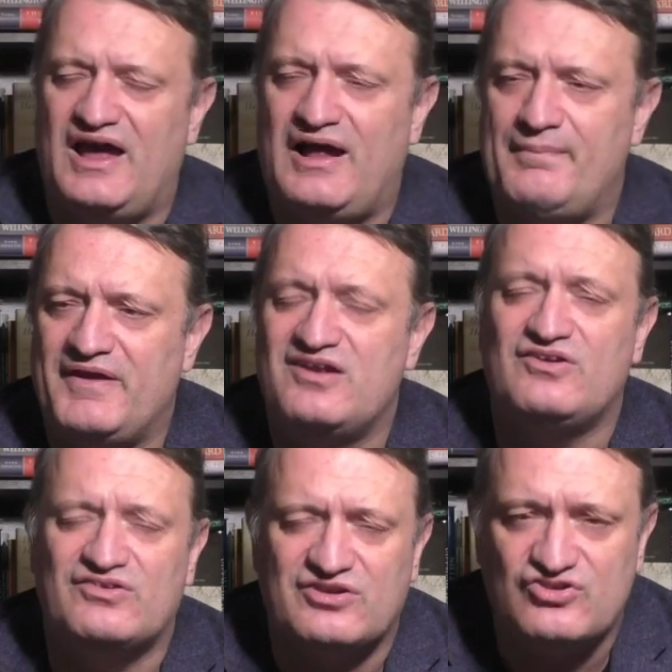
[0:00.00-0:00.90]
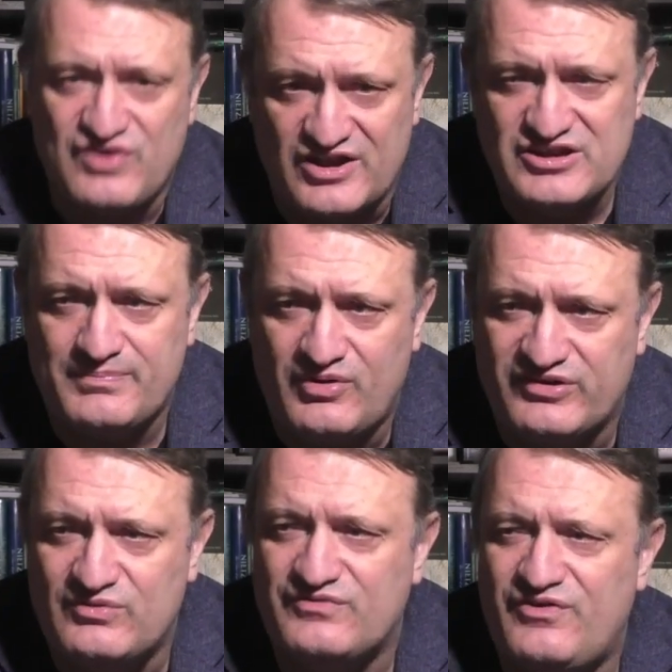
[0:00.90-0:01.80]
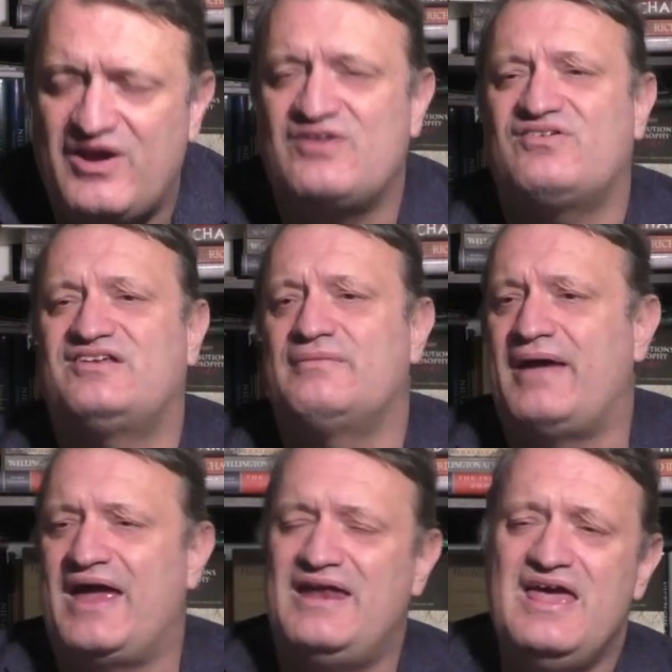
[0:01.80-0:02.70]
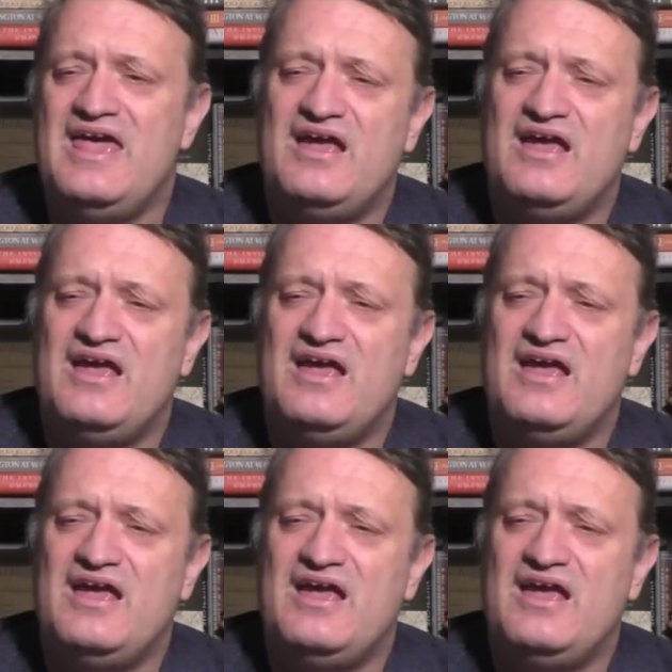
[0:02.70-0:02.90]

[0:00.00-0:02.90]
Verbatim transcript: Um, it is also tragic because he was a very interesting man.